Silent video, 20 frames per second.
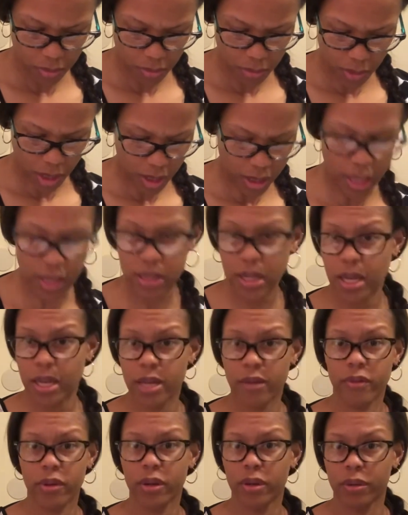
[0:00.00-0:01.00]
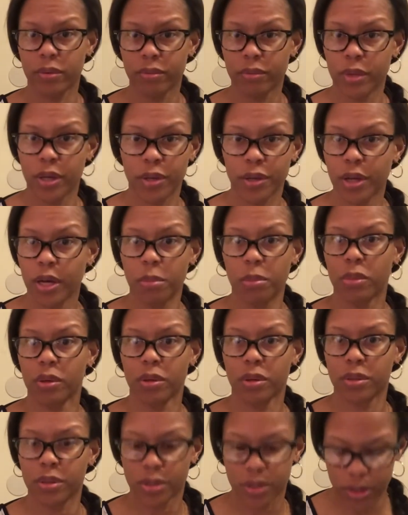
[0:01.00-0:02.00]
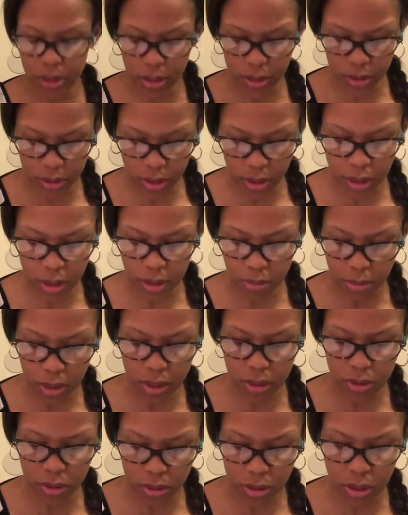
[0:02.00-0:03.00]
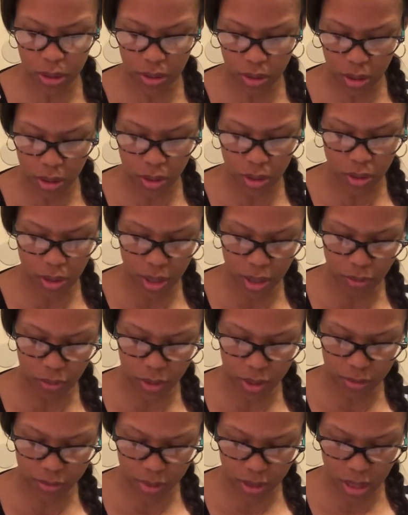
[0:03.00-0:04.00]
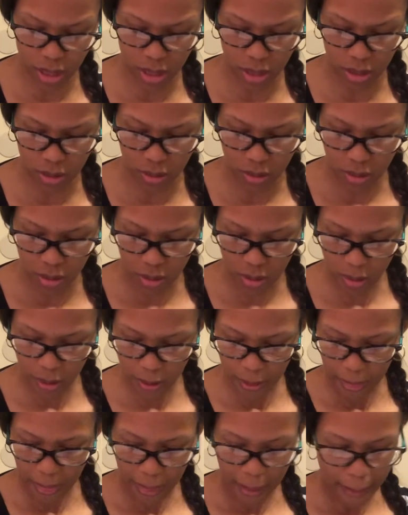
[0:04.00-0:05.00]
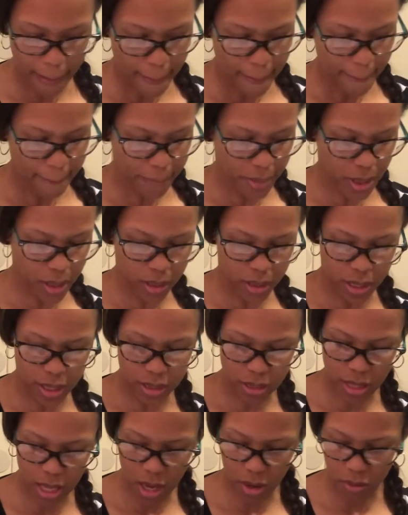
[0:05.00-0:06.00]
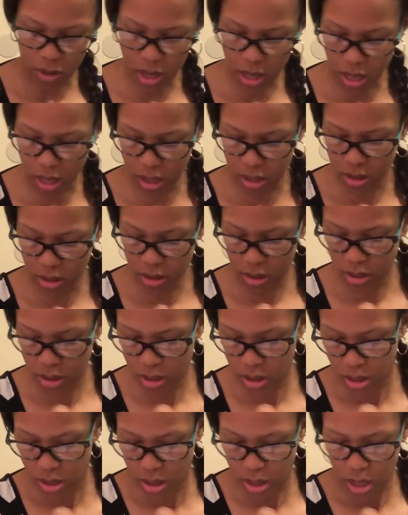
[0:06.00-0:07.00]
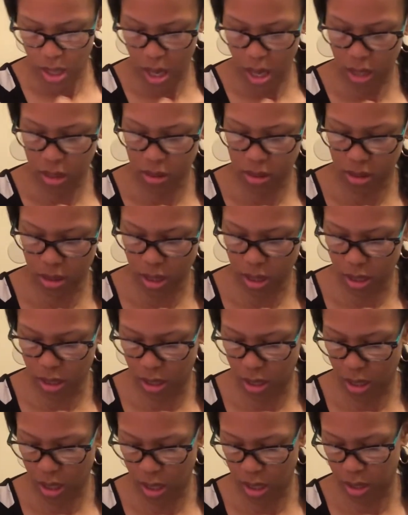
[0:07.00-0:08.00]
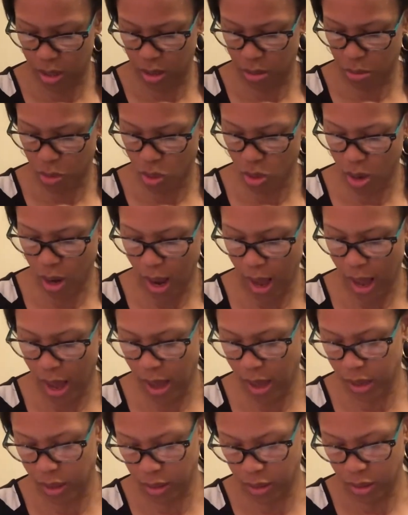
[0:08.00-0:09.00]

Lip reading: That's not even a number, a such thing, but you get what I'm saying. But that's how I study. And the more I